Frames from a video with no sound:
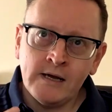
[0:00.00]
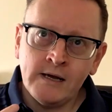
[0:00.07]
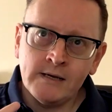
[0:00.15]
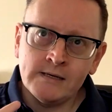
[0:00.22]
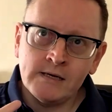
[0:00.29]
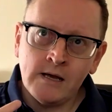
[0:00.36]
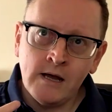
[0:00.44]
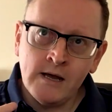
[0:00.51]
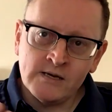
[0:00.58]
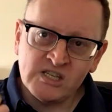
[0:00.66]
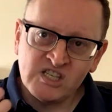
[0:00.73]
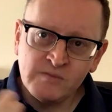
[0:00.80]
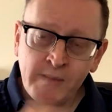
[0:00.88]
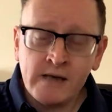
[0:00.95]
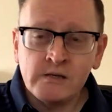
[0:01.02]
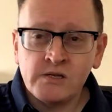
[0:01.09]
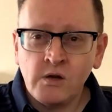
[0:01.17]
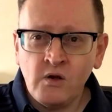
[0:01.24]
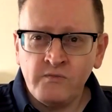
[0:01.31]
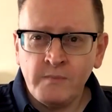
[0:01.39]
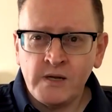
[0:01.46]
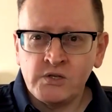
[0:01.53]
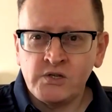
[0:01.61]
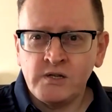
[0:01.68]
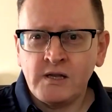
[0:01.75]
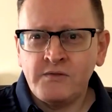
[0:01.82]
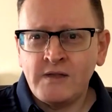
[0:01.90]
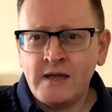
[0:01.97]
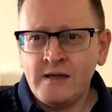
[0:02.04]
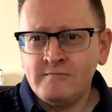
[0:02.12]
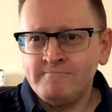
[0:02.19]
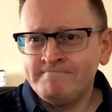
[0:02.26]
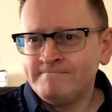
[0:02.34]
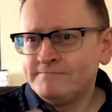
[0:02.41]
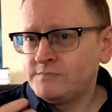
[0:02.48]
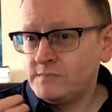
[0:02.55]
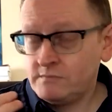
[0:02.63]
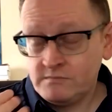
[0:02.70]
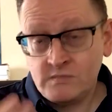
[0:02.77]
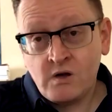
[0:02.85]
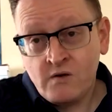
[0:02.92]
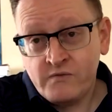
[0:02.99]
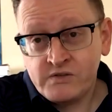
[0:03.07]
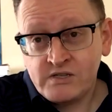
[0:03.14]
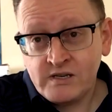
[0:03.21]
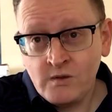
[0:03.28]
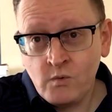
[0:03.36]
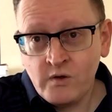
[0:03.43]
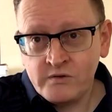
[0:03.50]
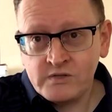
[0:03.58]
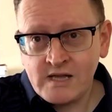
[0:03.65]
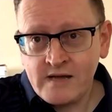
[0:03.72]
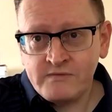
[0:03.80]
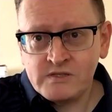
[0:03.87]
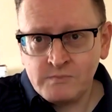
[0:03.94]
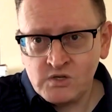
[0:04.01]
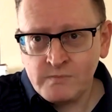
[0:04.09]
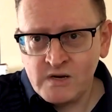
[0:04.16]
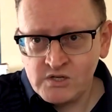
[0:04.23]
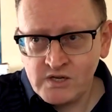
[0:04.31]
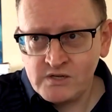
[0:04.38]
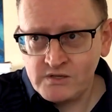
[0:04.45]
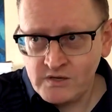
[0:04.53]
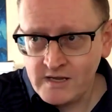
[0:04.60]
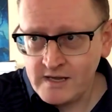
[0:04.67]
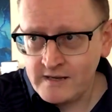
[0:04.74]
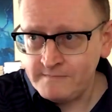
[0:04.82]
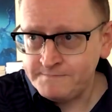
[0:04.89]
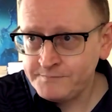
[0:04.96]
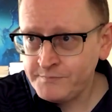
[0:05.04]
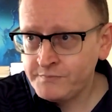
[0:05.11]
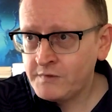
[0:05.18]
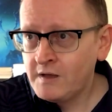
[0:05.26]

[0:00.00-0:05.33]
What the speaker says: that spends a lot of magic, then obviously you want to have as much magic as you can.